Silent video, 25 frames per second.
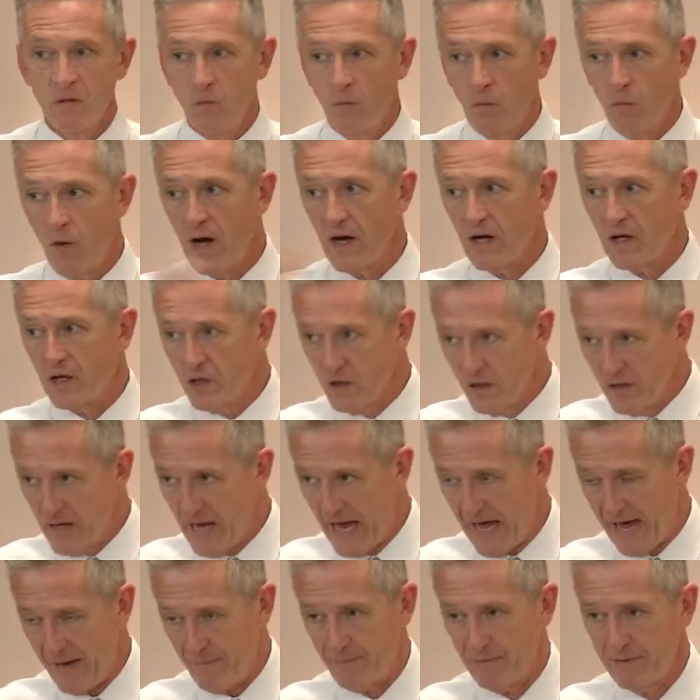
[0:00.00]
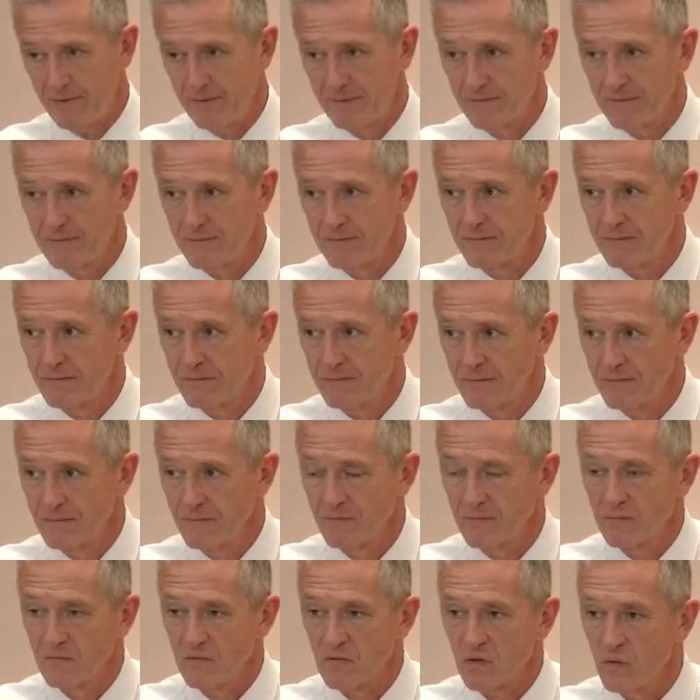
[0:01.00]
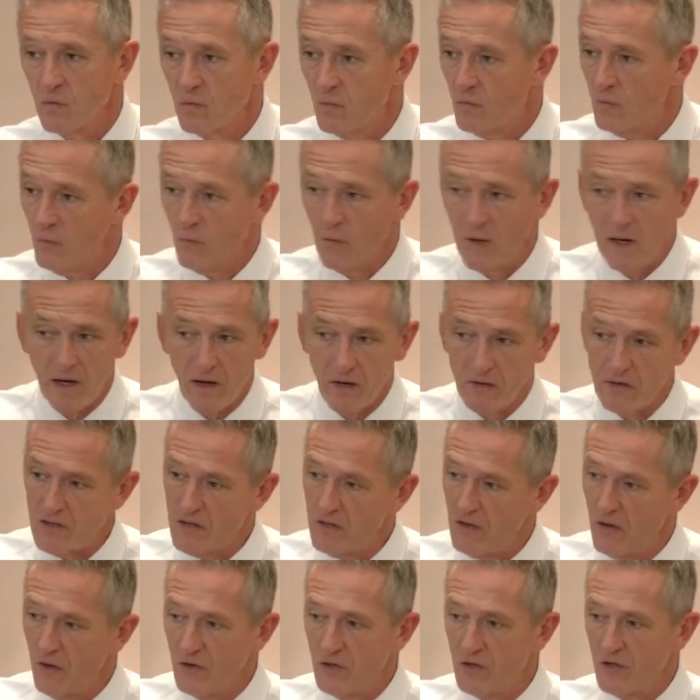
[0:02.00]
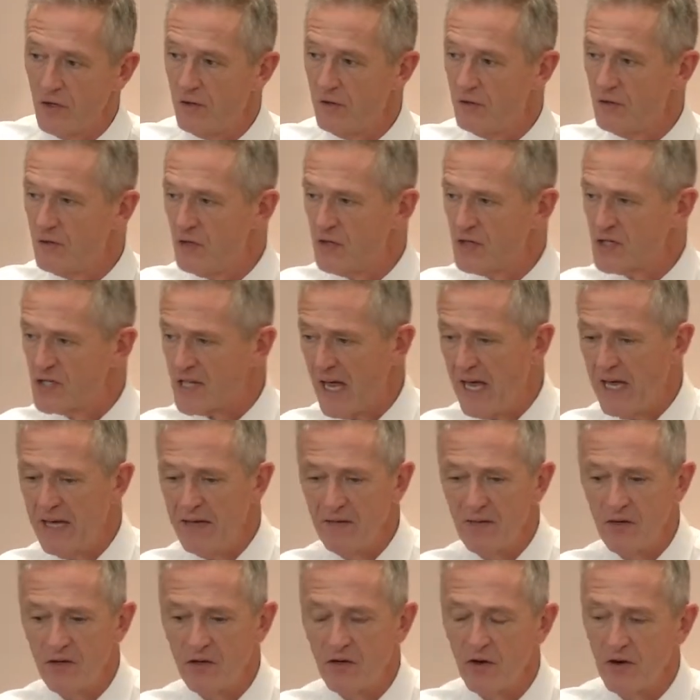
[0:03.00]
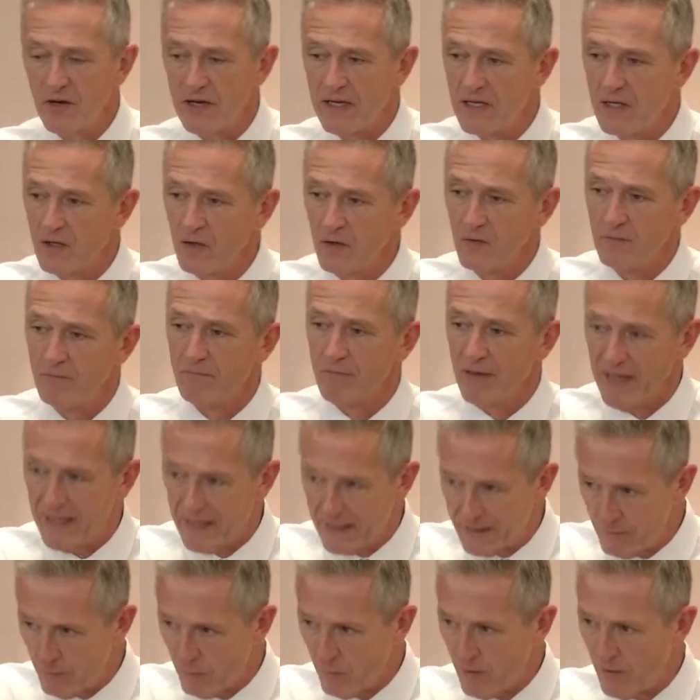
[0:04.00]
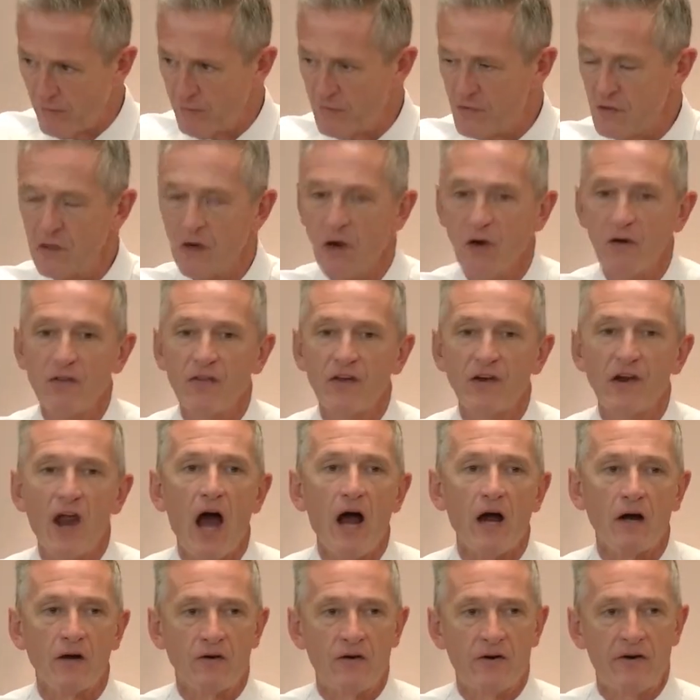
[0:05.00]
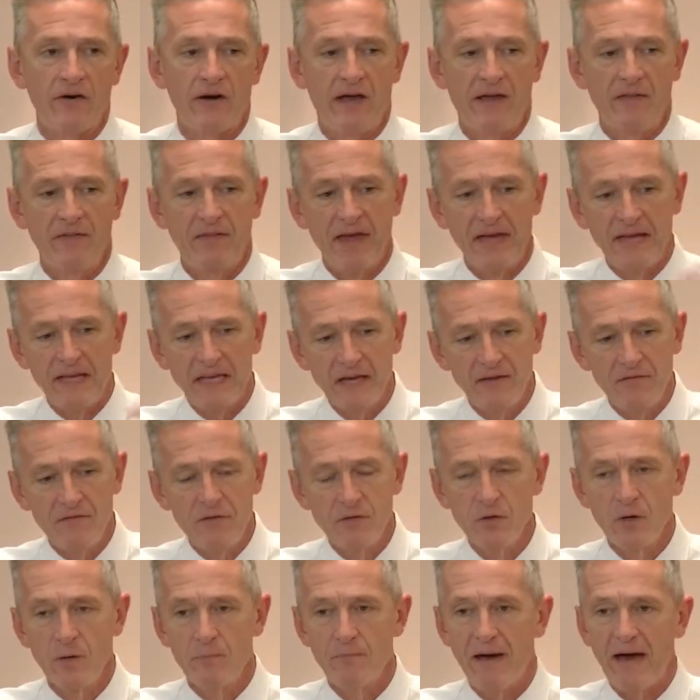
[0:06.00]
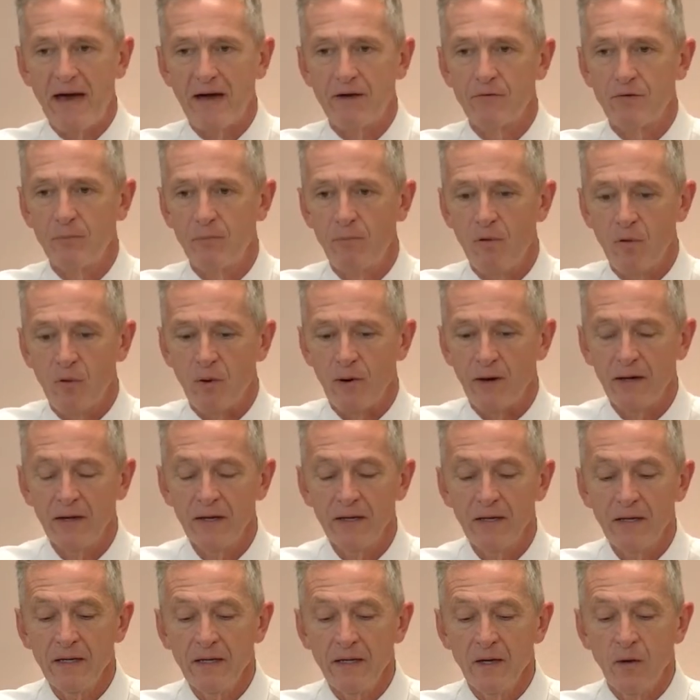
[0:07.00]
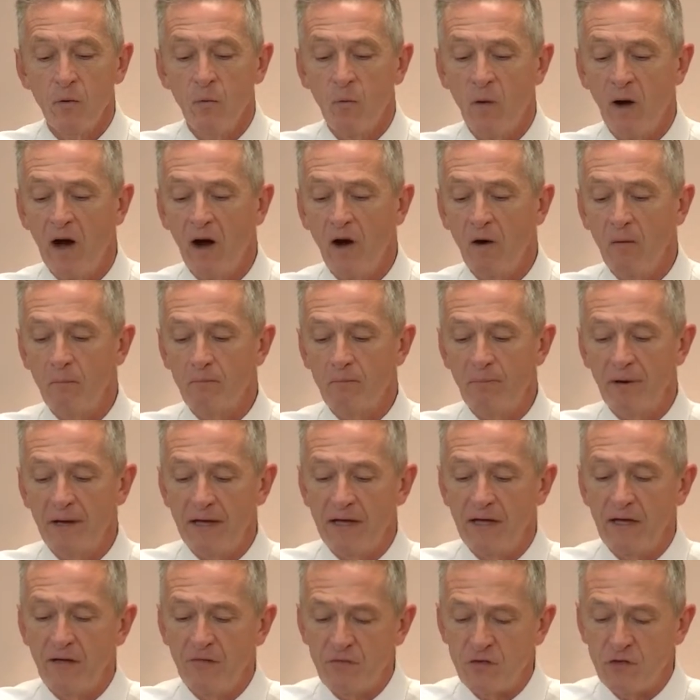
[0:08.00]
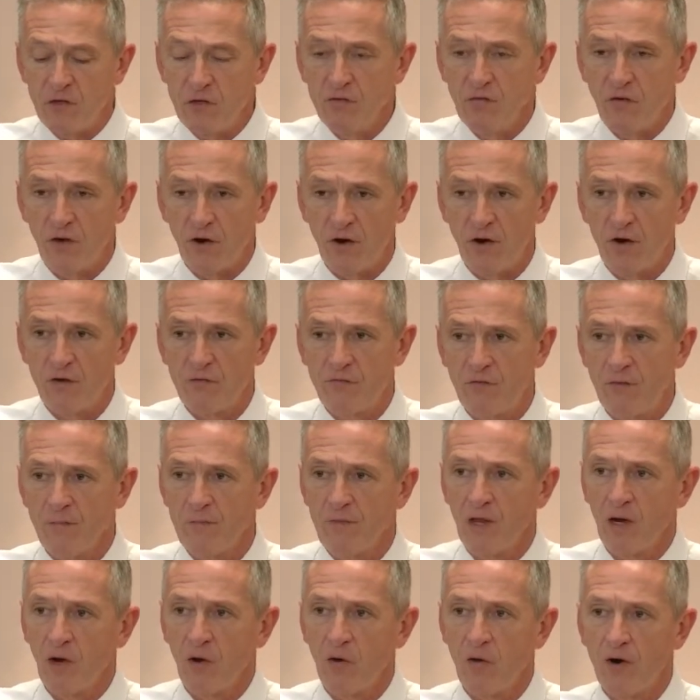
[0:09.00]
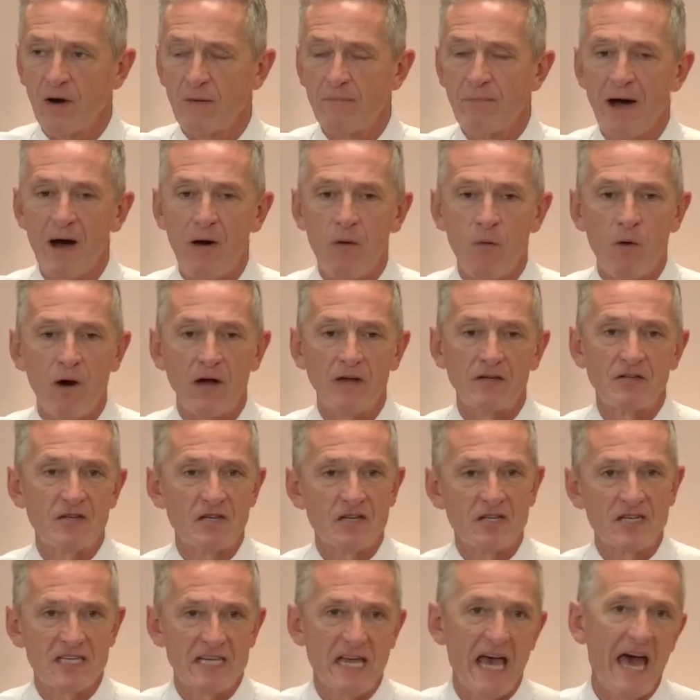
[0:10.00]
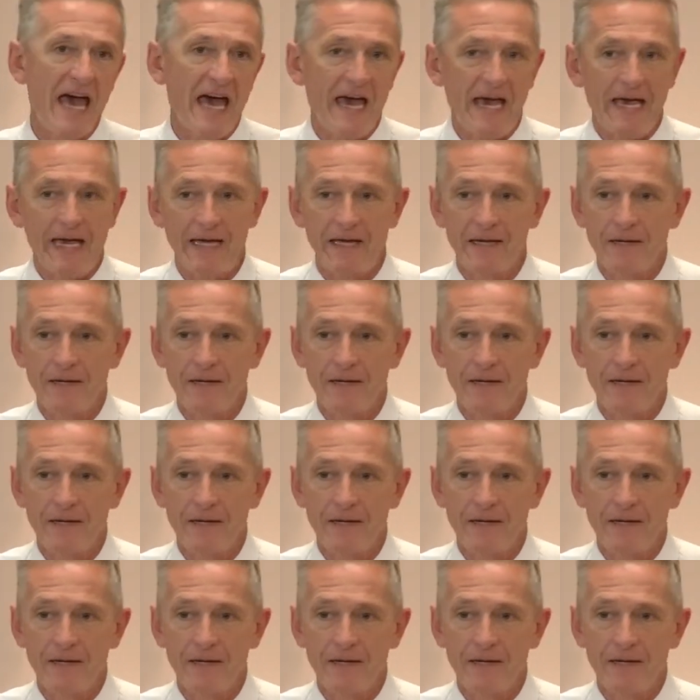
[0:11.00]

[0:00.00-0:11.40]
What could happen? Well, you know, you're, you're saying that you're healed, but what if you go to the doctor and they give you a bad report? Well, but if you've heard from the Lord about what to say,